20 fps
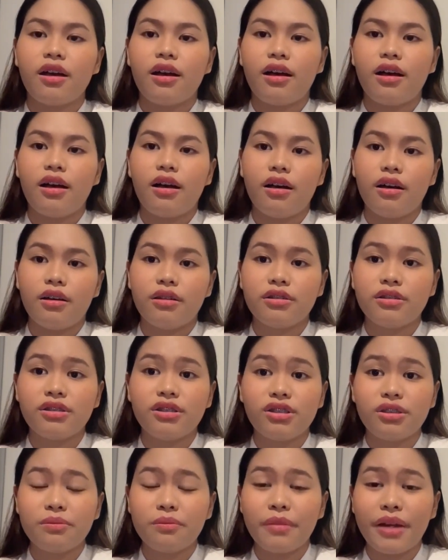
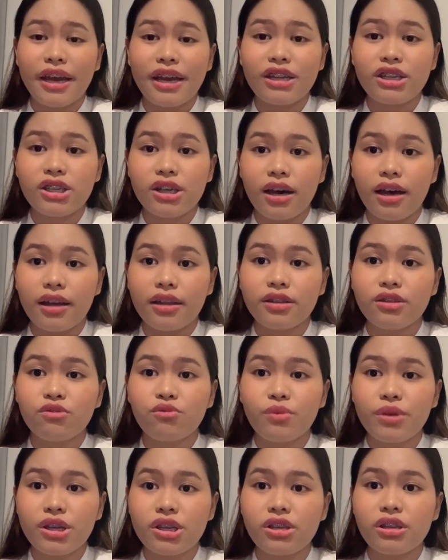my ajahn,
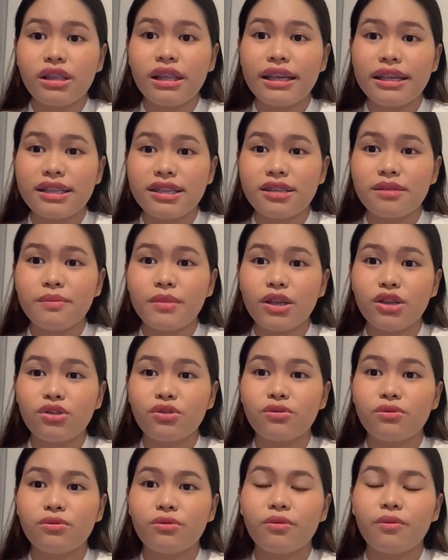which leads me
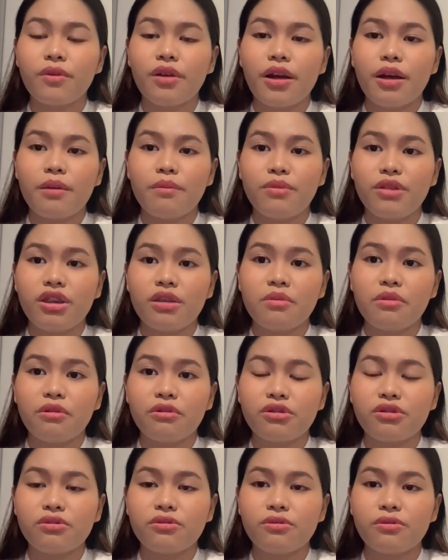to be able
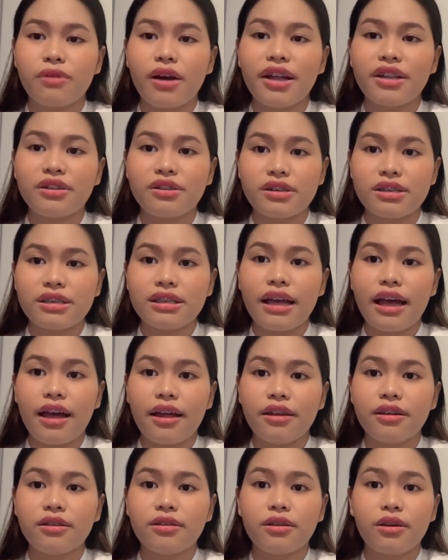to
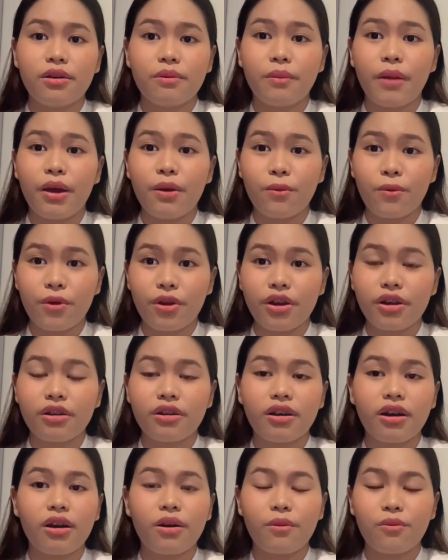understand my
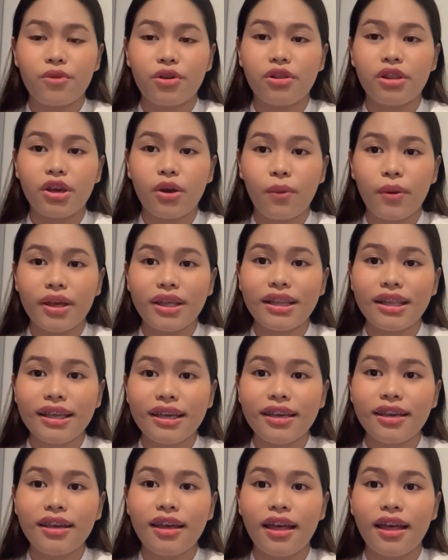work really quickly.